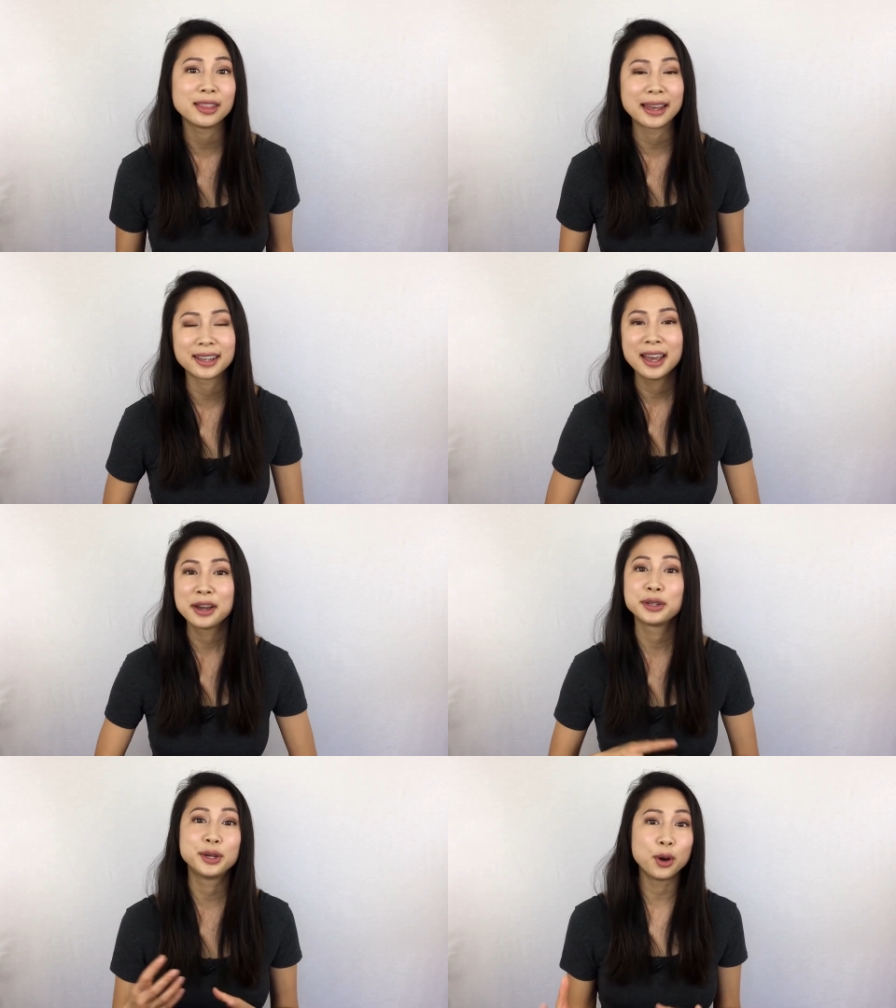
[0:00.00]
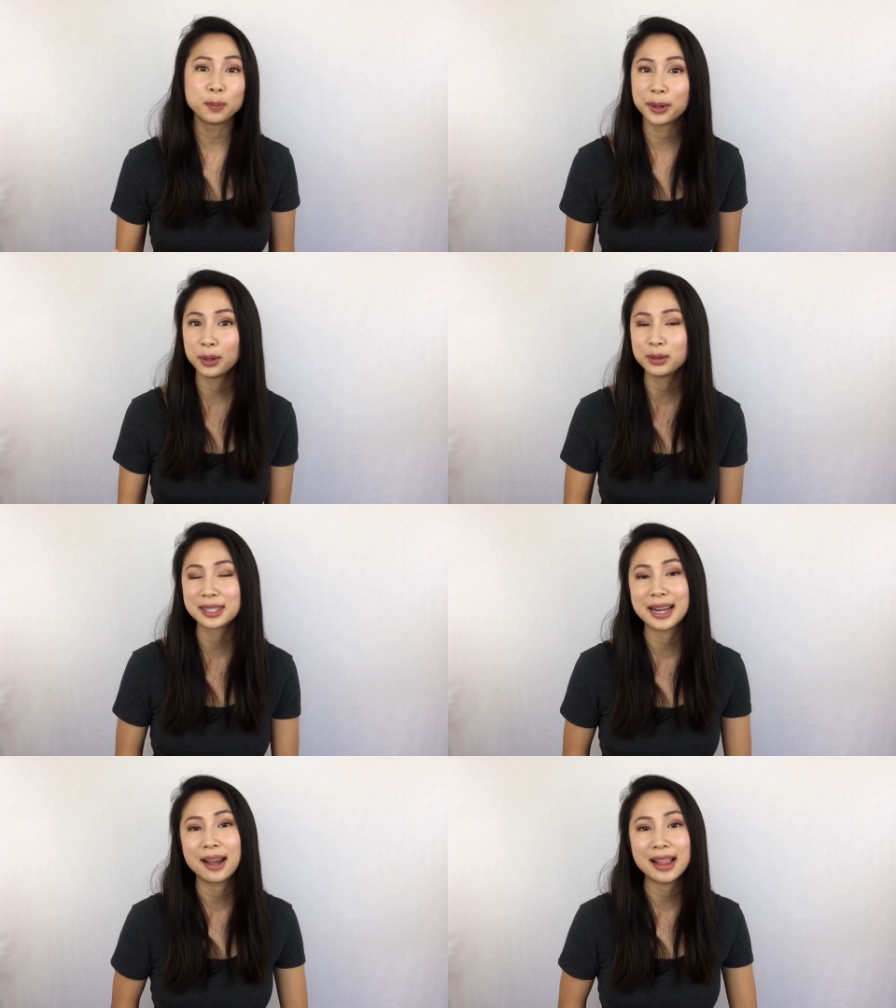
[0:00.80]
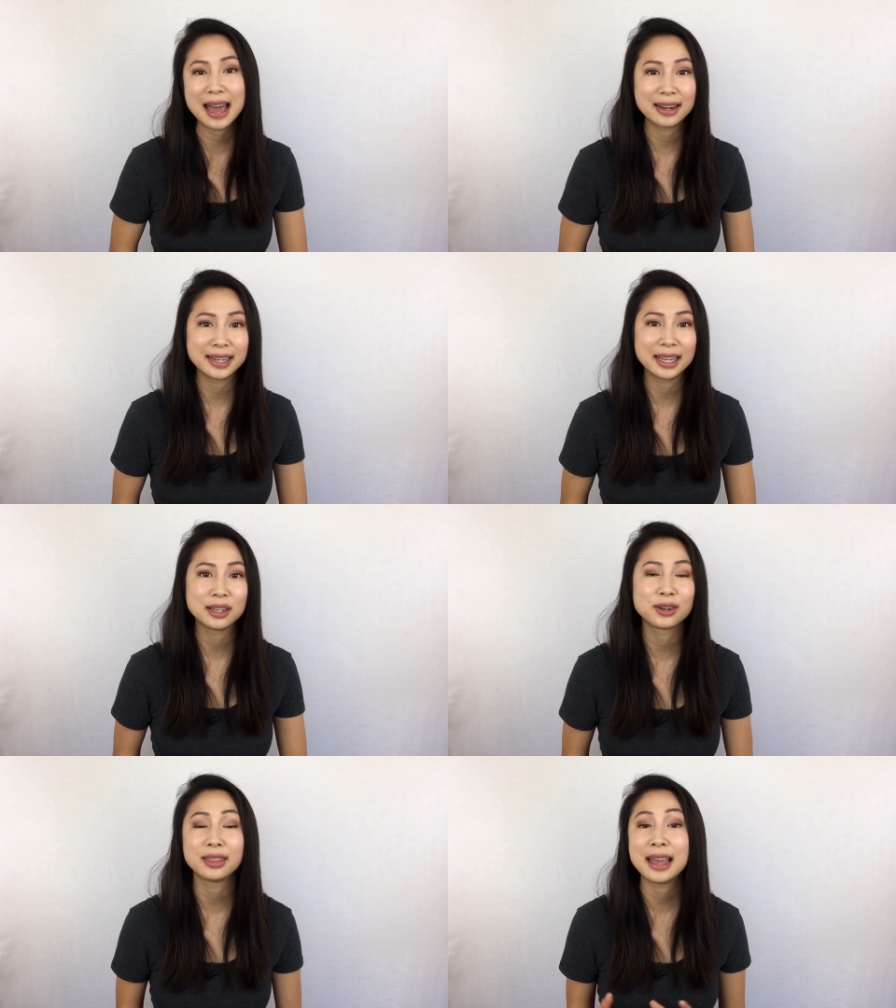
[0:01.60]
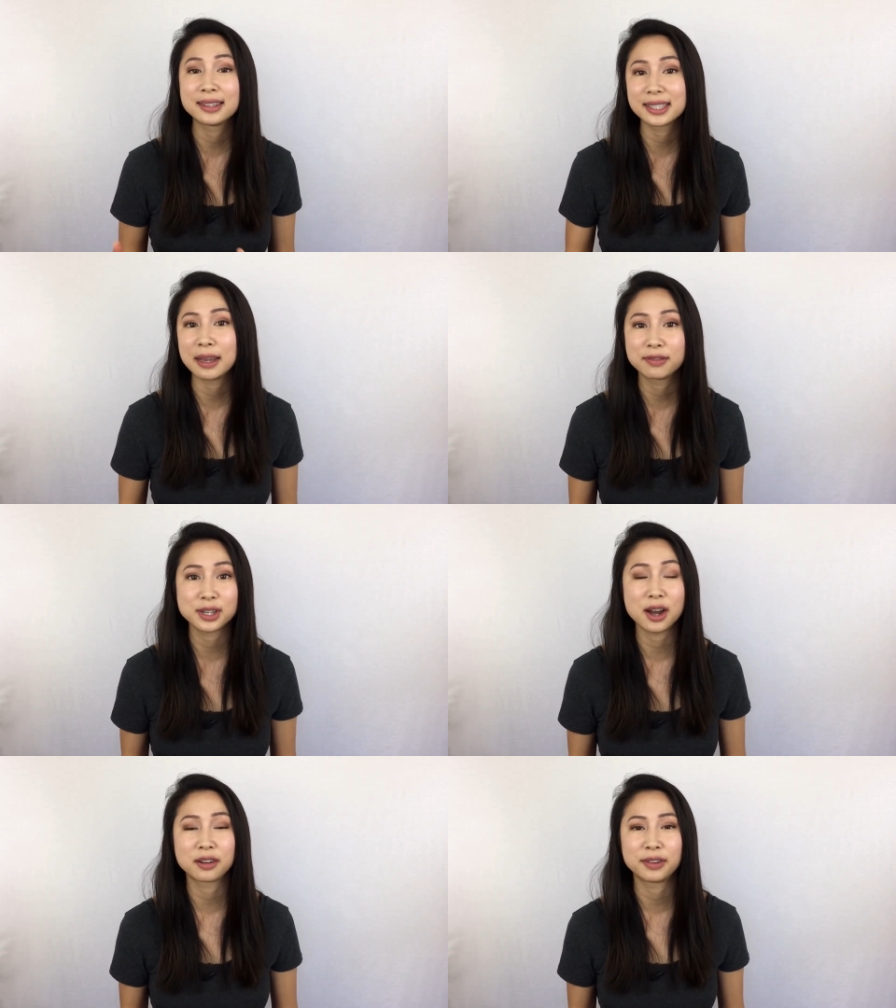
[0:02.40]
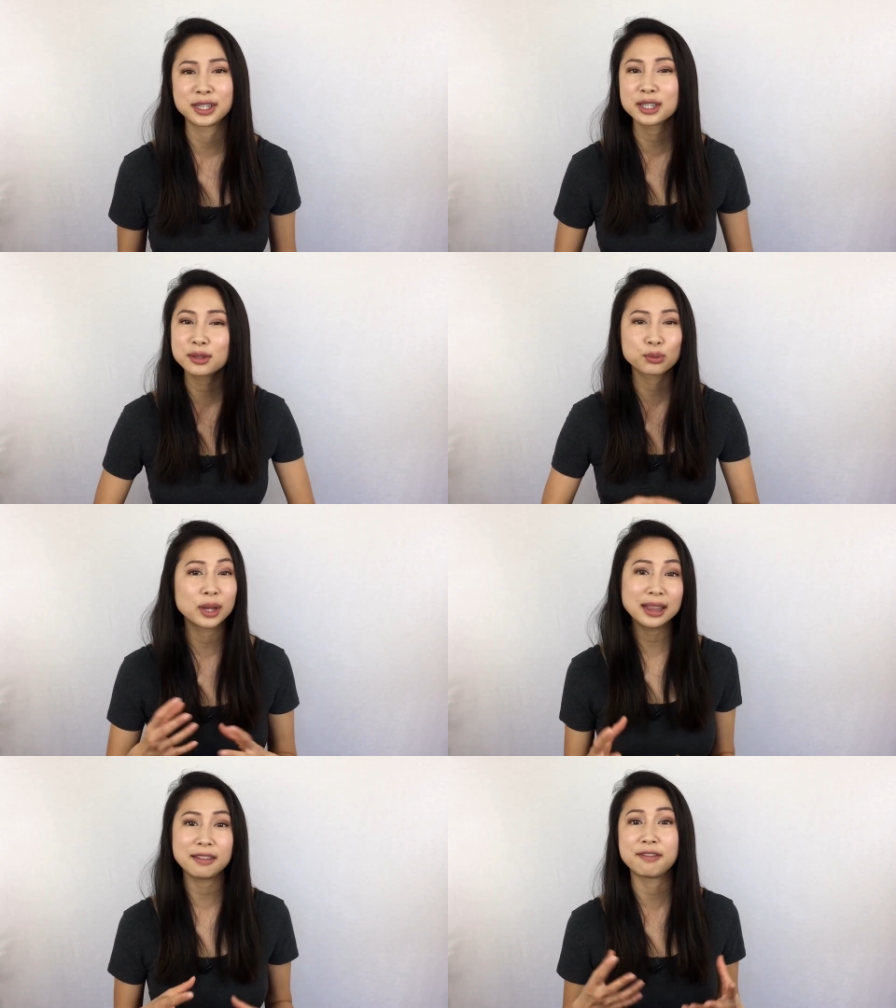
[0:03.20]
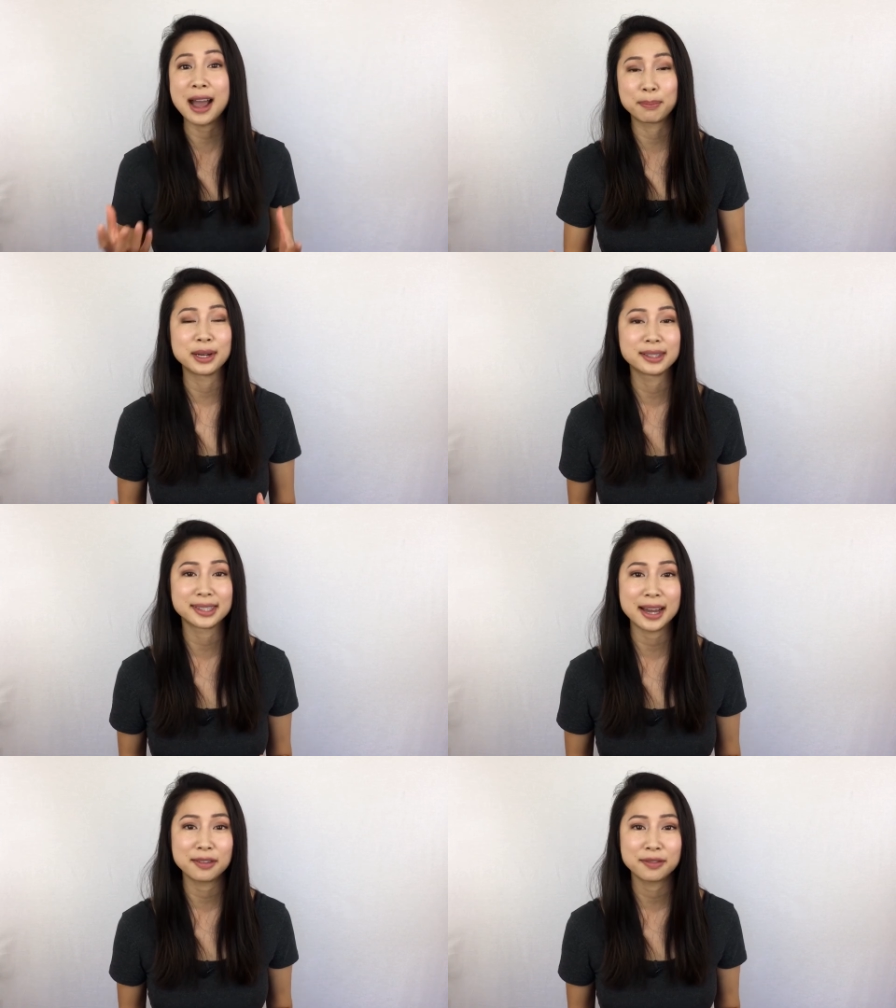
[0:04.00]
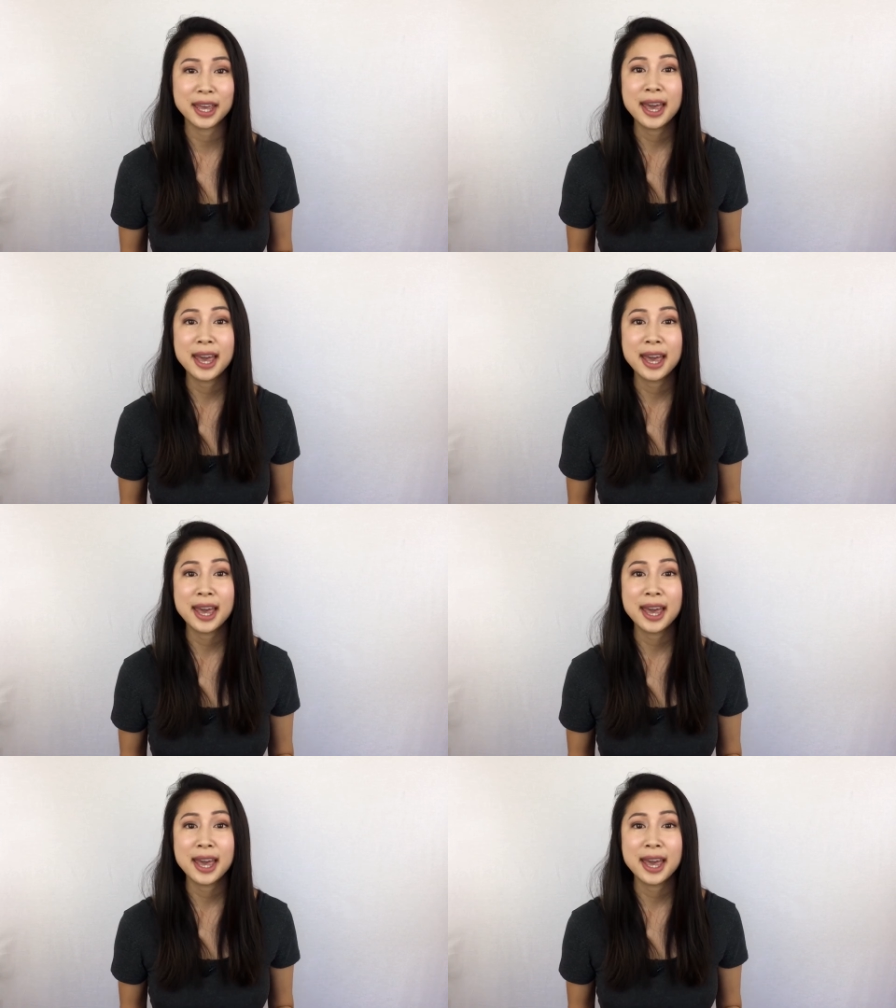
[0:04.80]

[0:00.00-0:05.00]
like GoPro style editing or landscape photography, just really vibrant stuff.